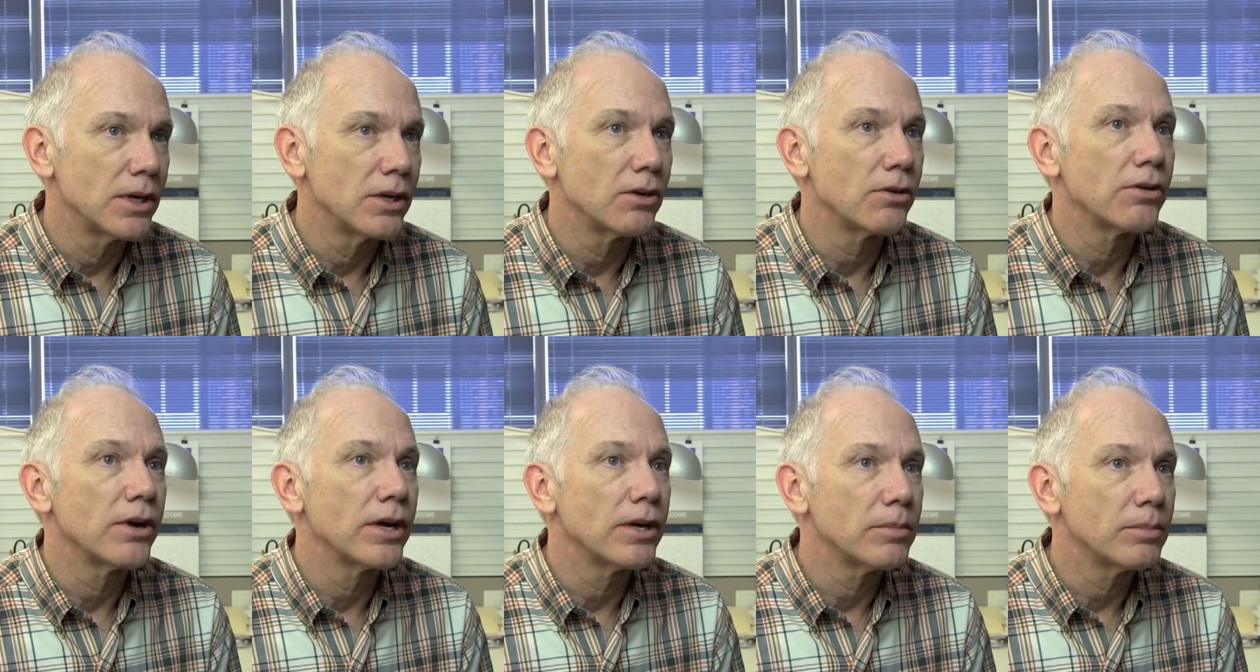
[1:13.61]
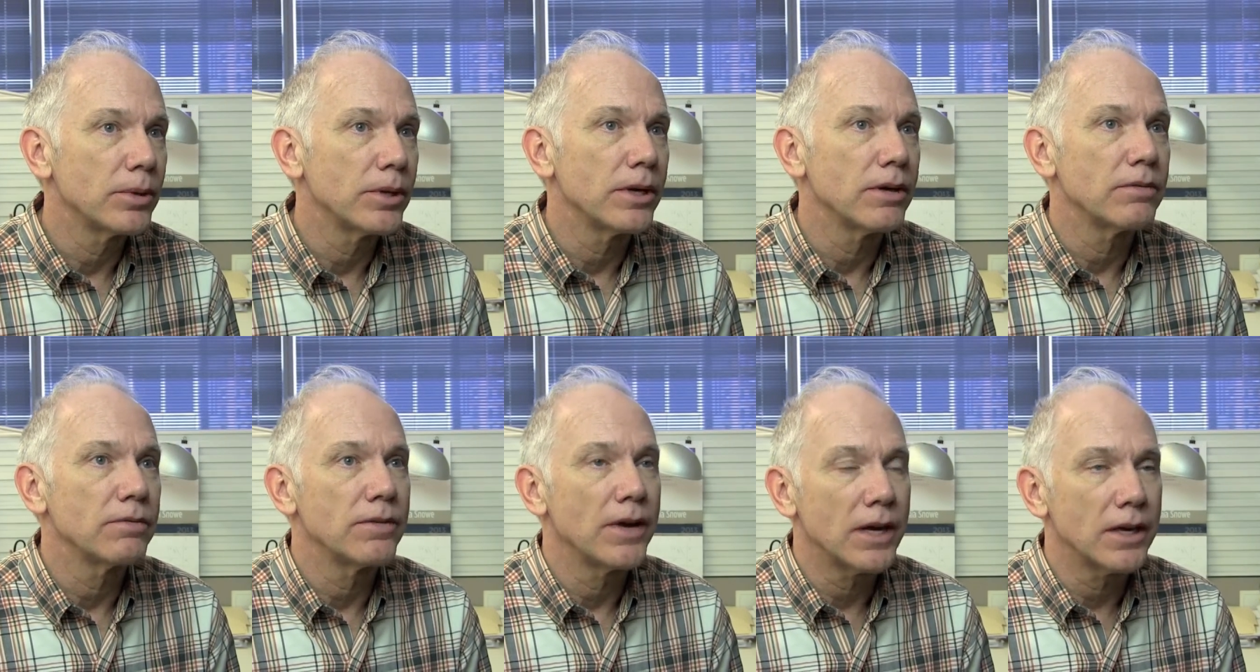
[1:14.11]
incredibly
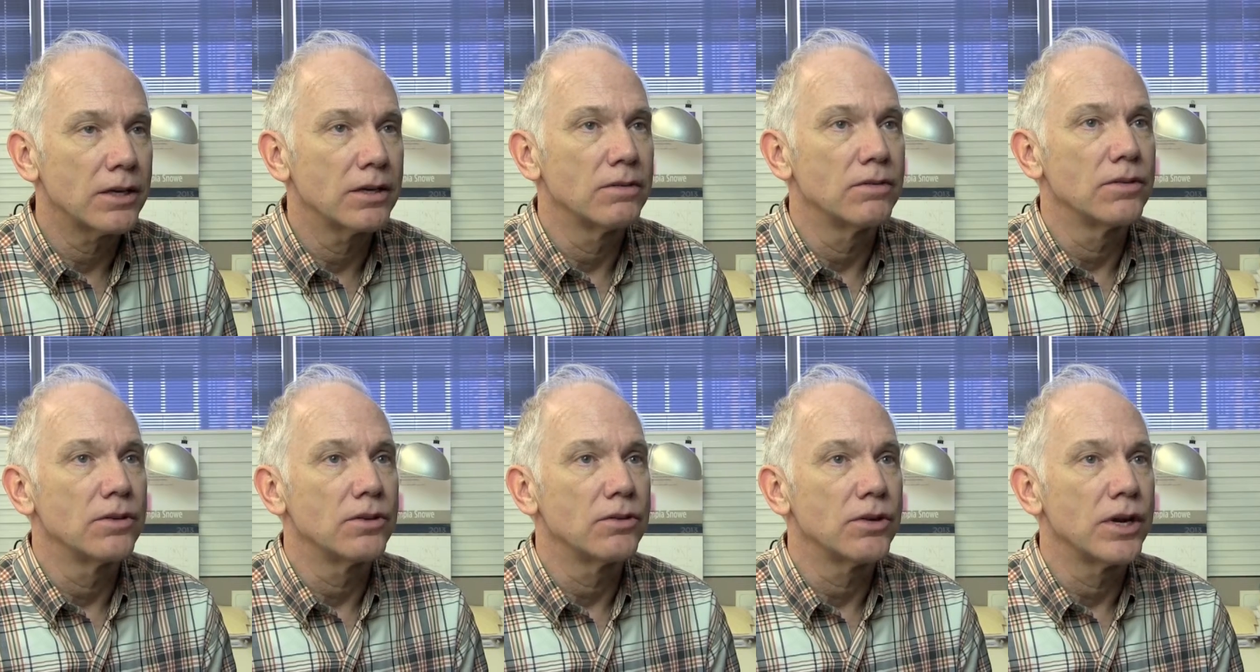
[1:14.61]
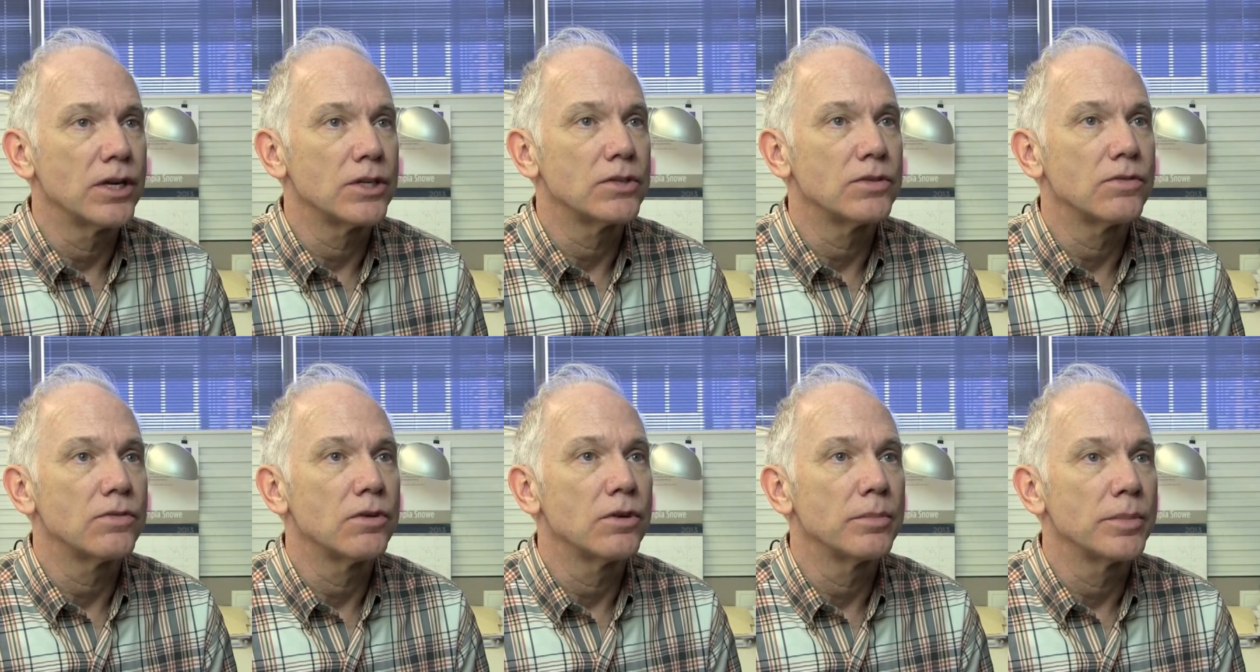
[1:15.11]
effective in
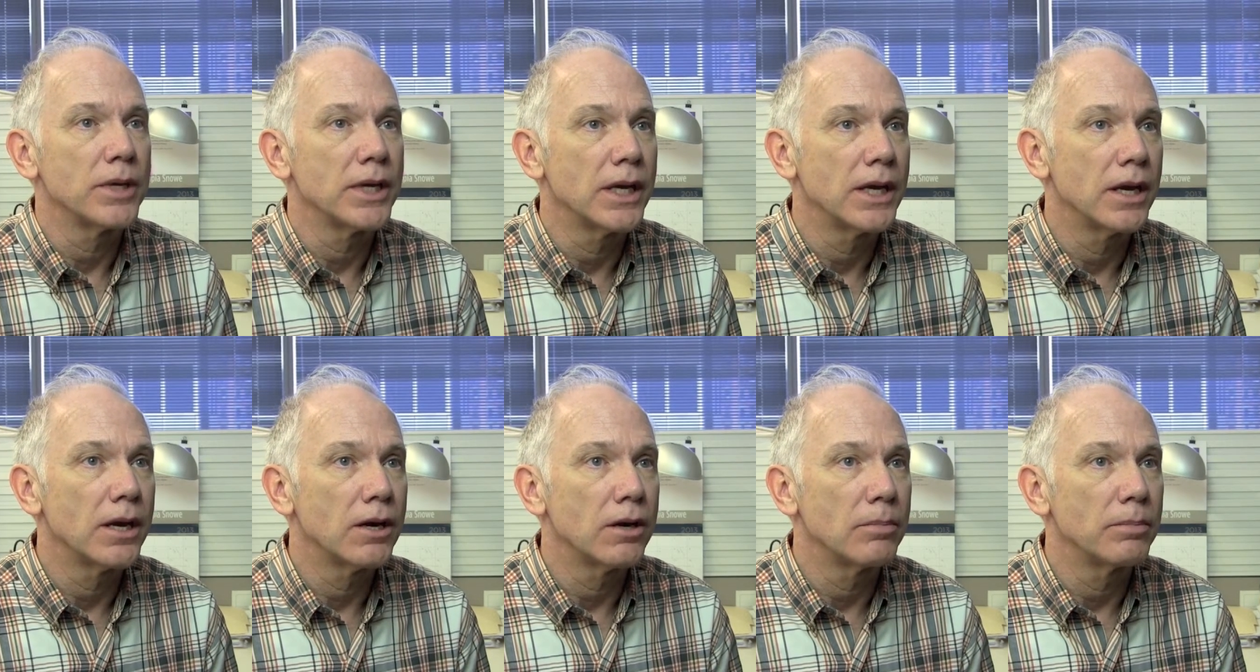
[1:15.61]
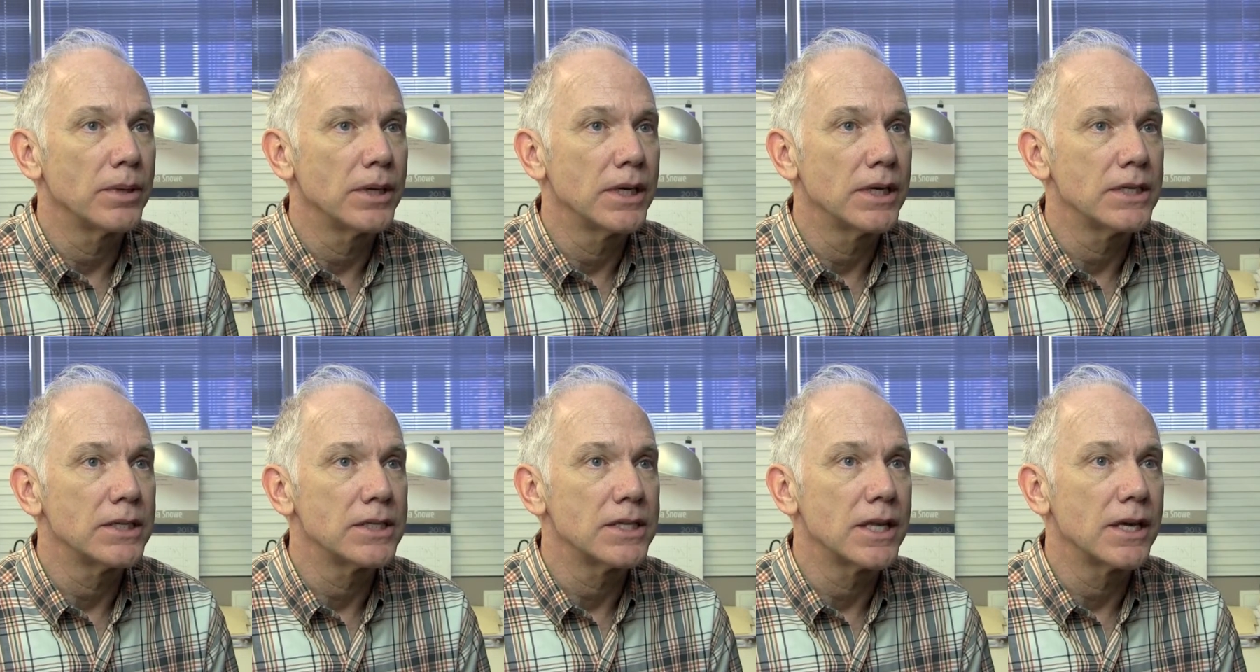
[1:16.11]
transforming care
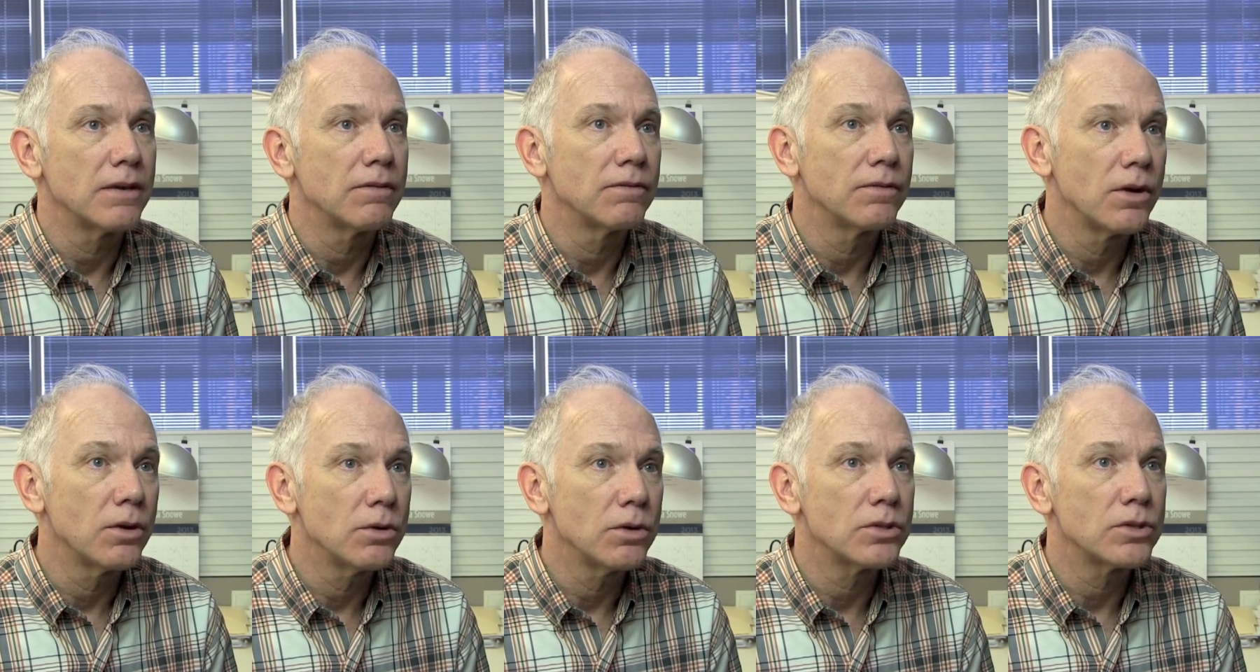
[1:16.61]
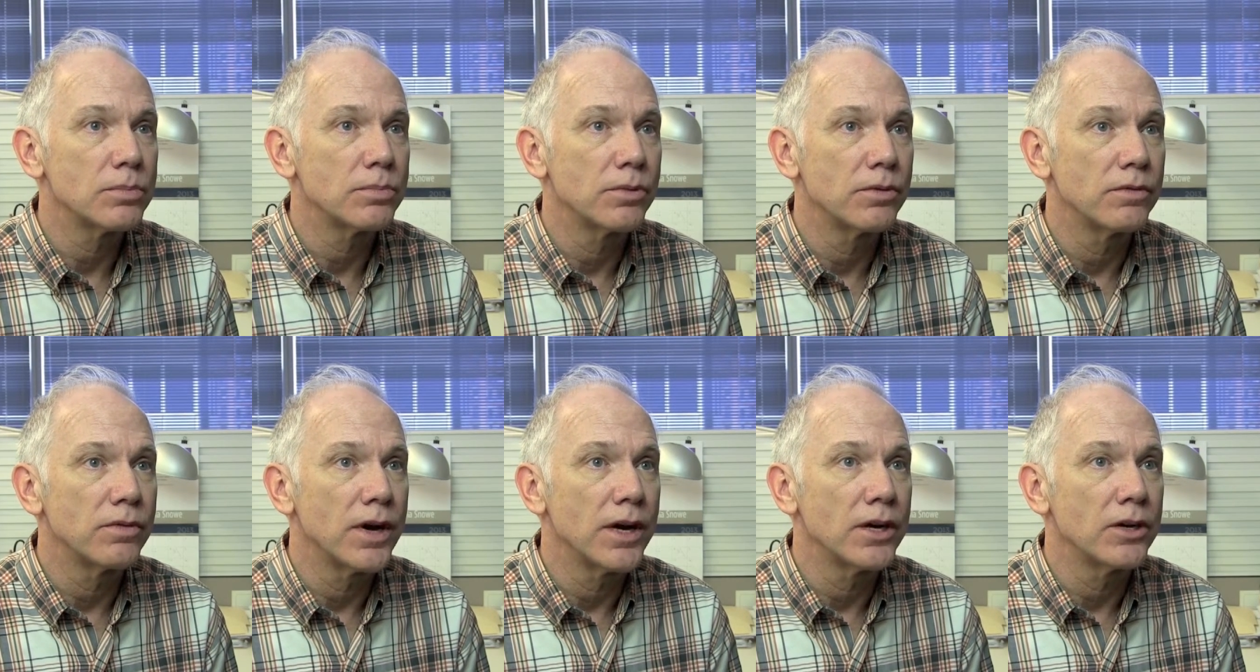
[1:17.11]
because they focus
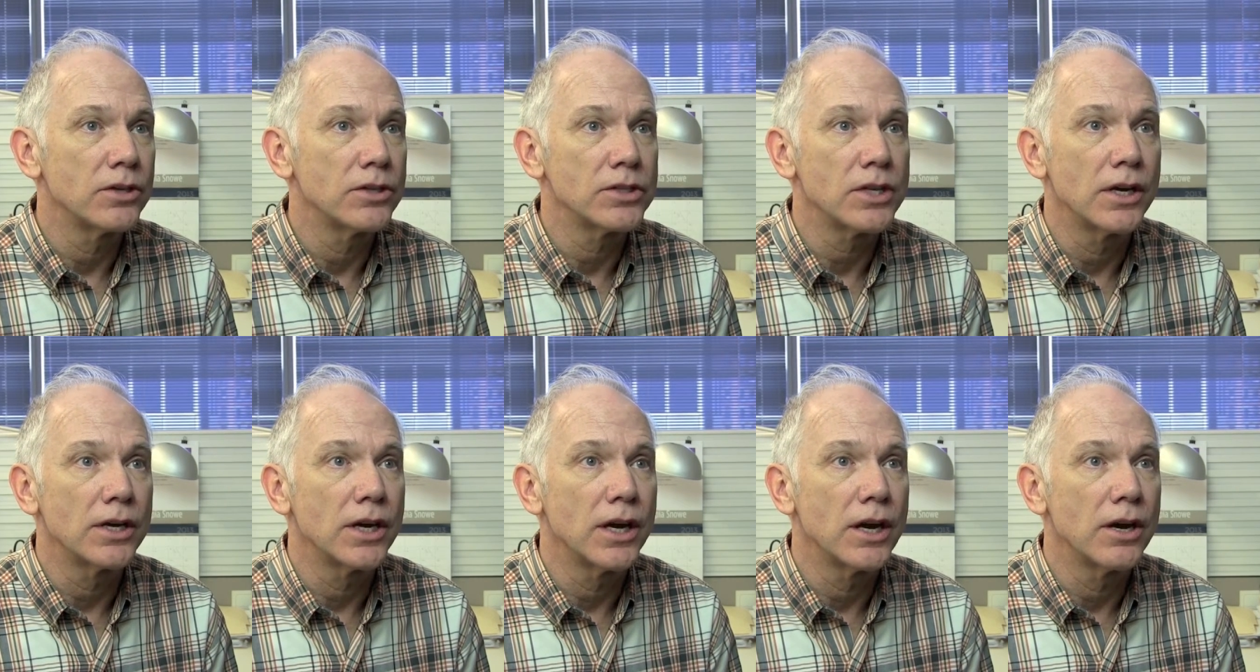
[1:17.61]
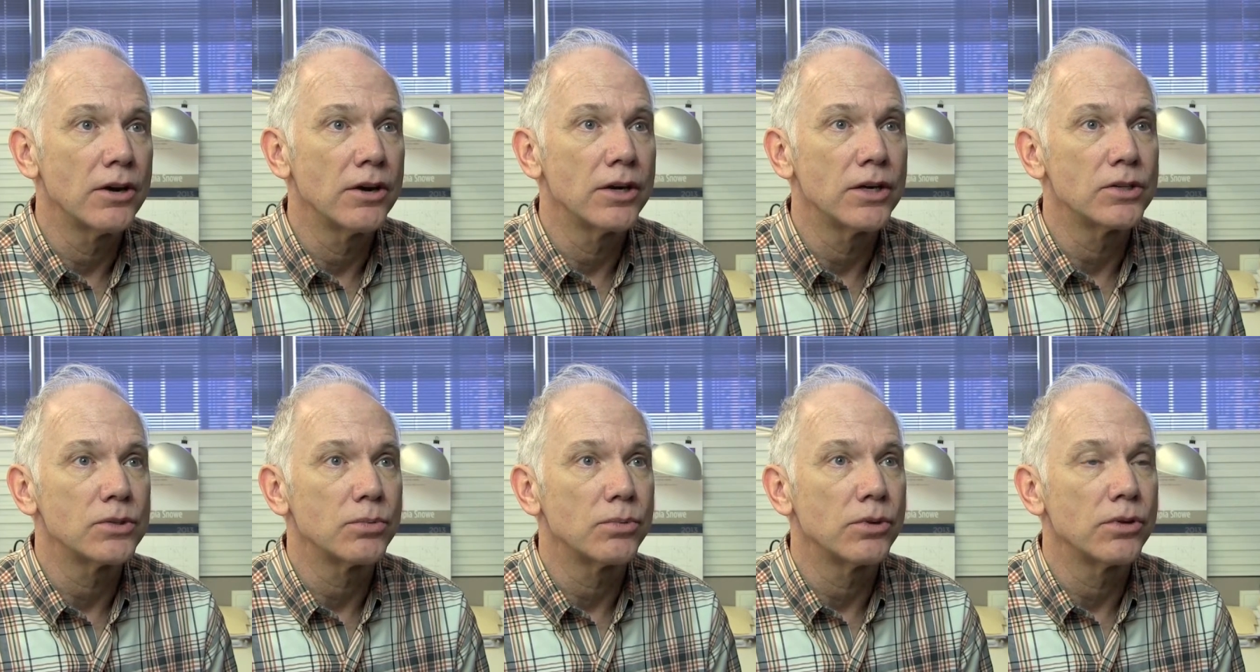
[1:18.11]
providers on
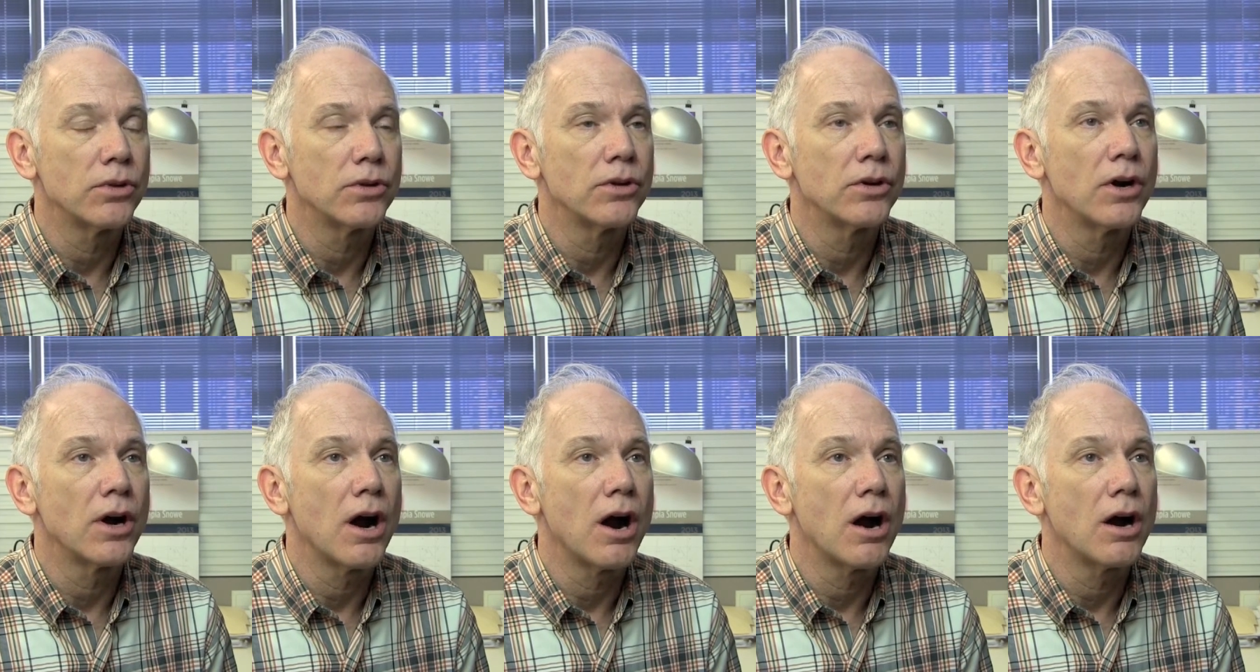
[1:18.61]
areas where there